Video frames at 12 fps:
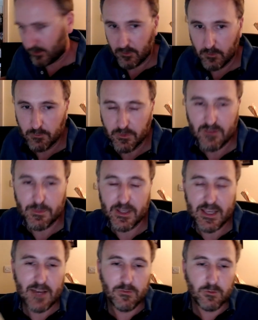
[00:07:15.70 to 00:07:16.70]
I have to be
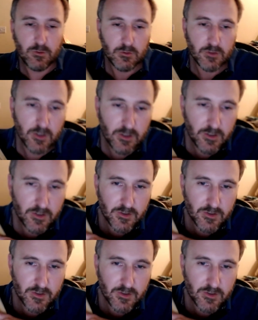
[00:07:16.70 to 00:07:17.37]
careful because